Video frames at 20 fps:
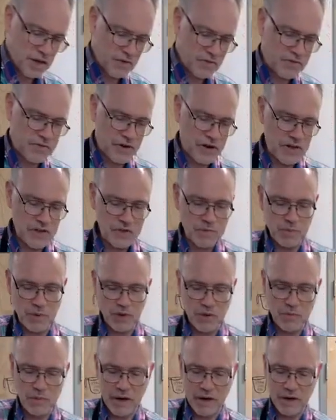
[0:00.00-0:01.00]
freeze
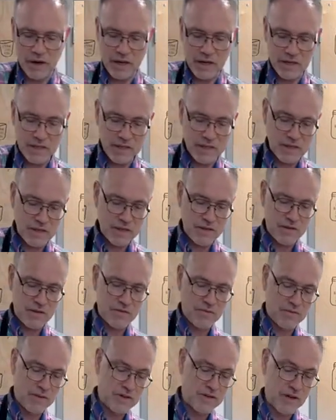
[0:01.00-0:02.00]
blueberries,
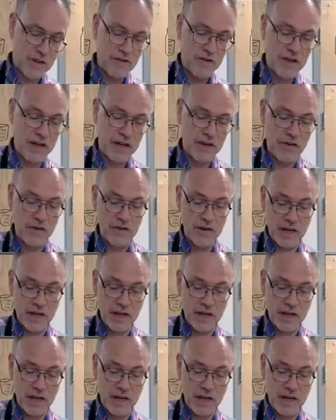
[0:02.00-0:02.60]
which I think our